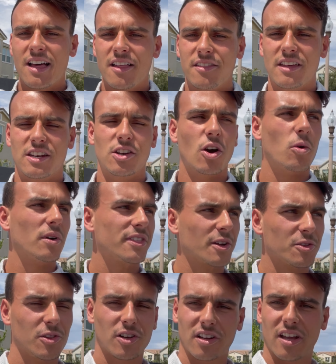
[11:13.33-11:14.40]
They know what they're
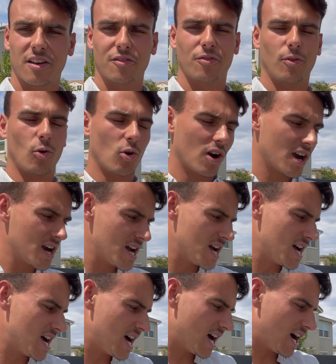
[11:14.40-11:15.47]
looking for.
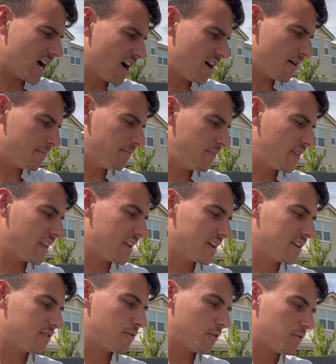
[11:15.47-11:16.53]
Um,
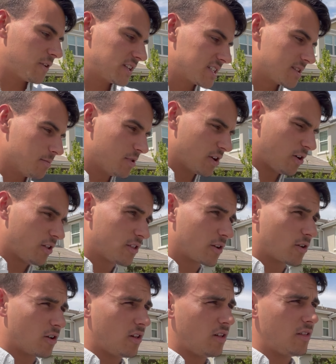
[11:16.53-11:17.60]
and if it fits the bill,
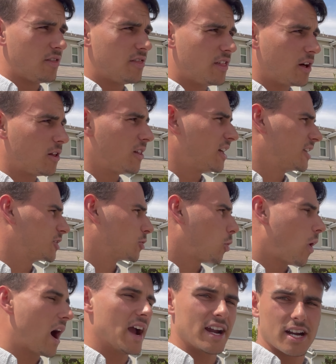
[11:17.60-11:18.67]
they'll, they'll
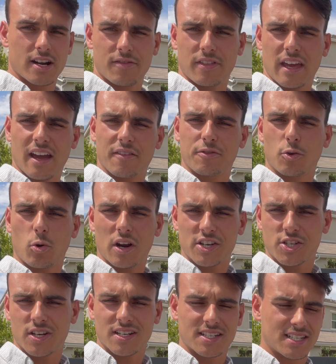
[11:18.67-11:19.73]
inquire. If they have
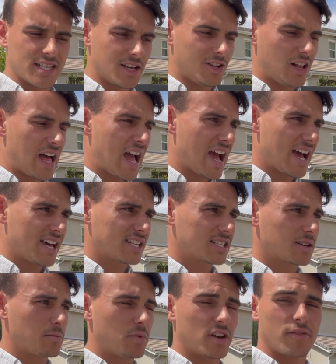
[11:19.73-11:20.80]
questions, they'll
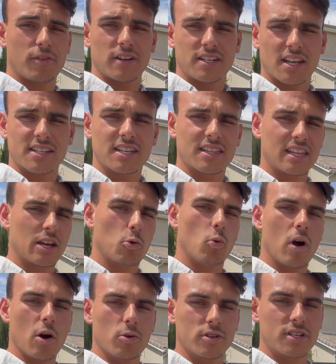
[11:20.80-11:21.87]
ask, but if it doesn't, they
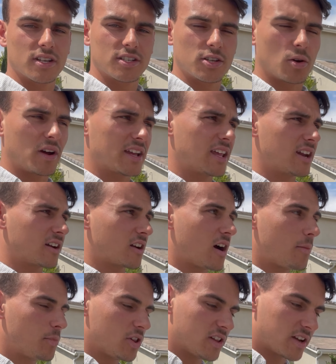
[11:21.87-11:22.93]
won't. So I get a
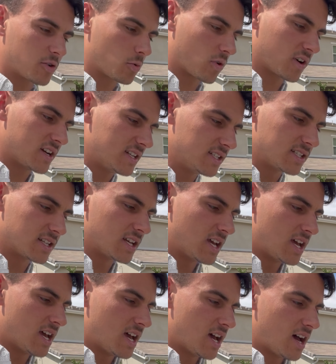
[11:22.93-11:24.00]
couple inquiries.
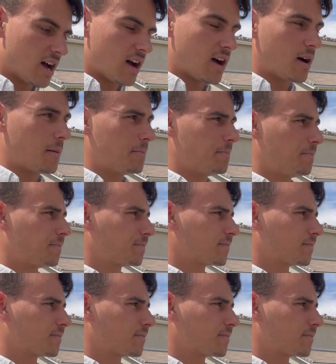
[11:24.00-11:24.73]
Um,